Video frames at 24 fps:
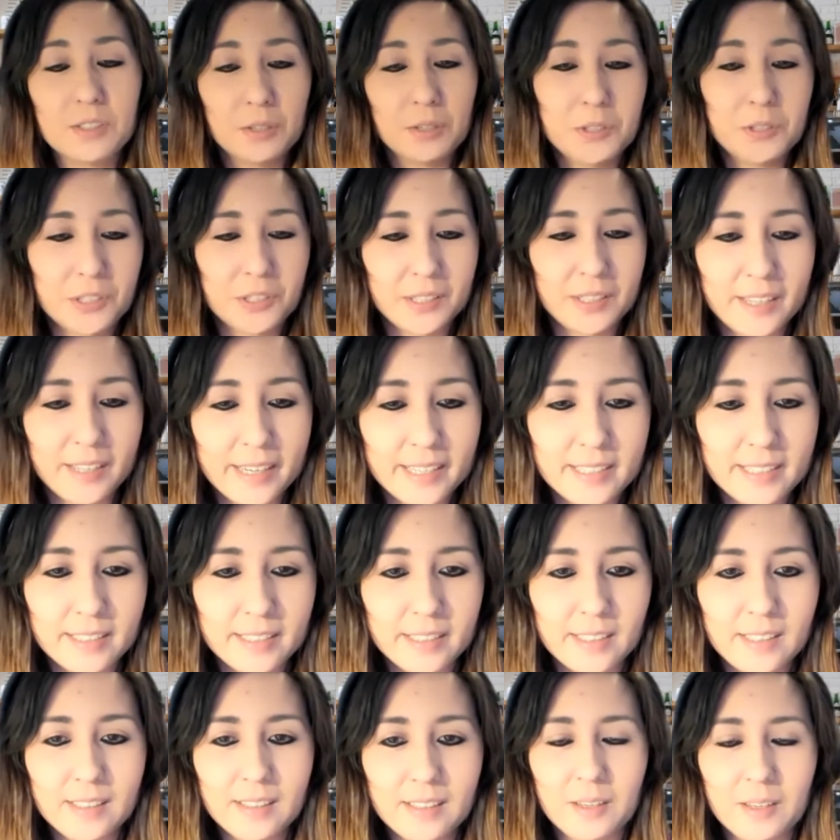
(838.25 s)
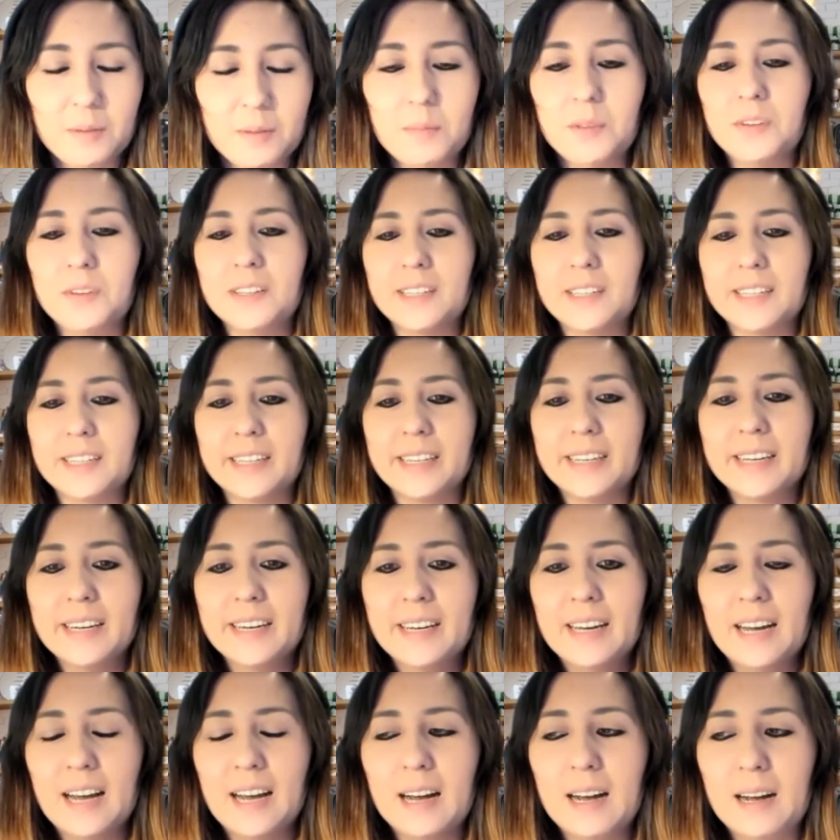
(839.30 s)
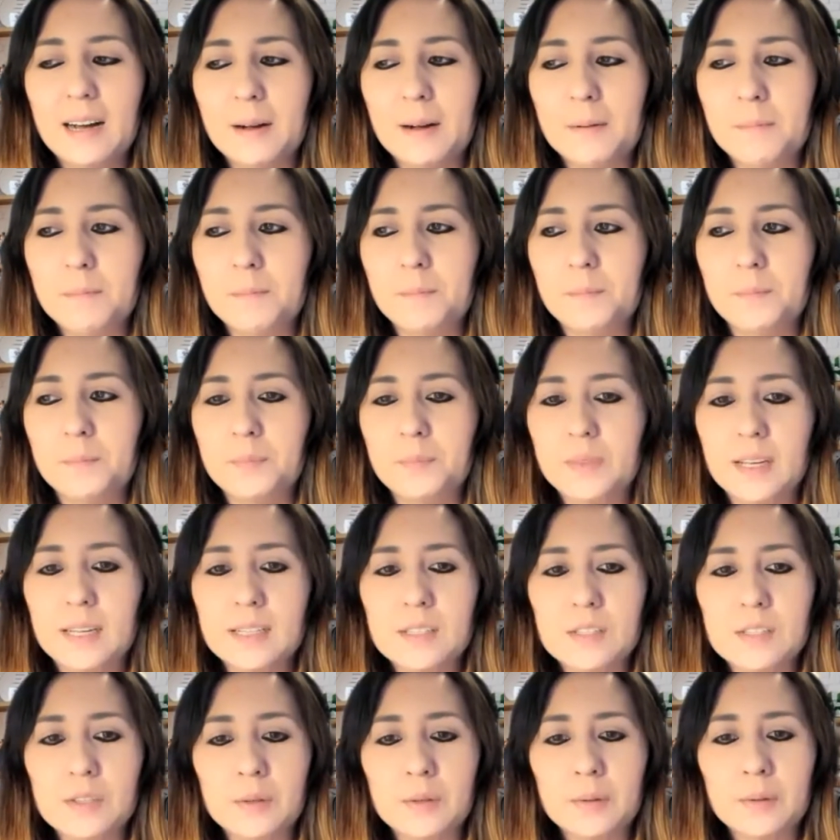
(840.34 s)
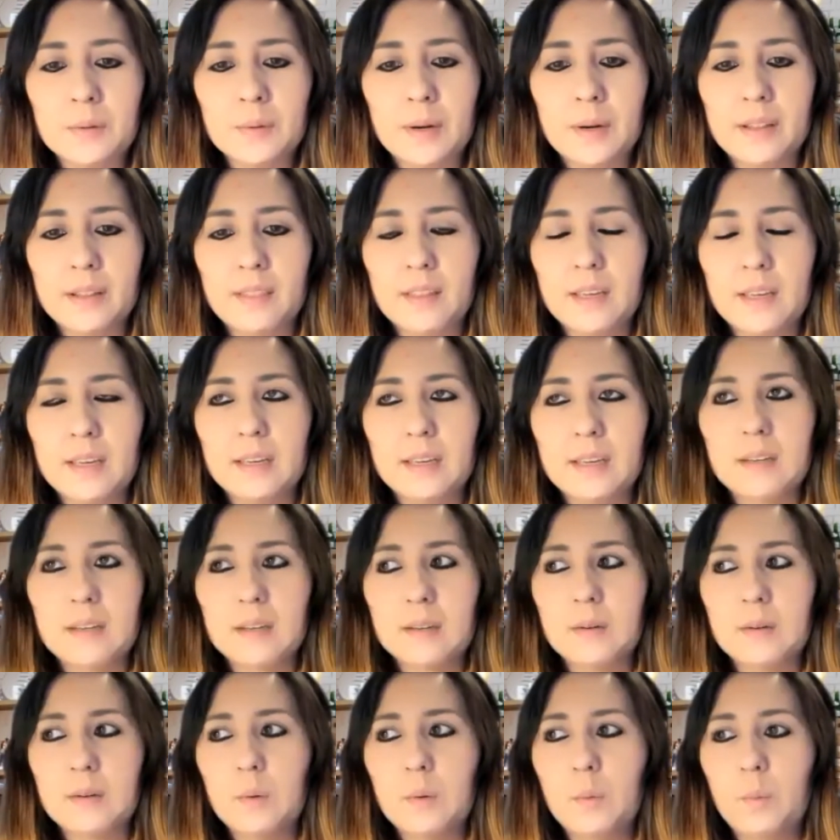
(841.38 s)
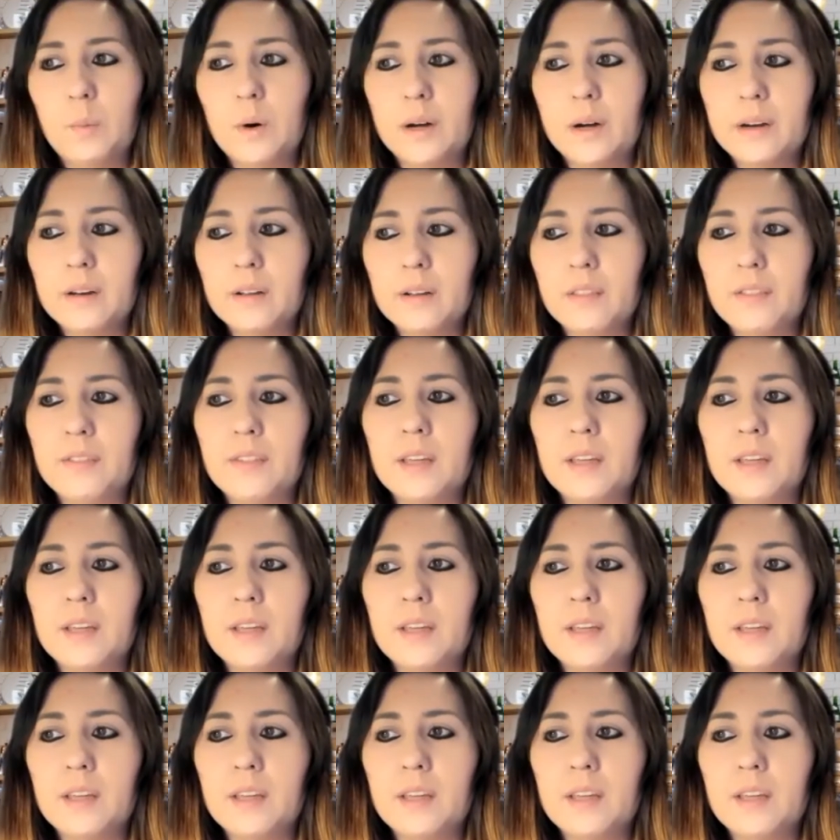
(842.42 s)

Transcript: socialize it in the community. And so I think one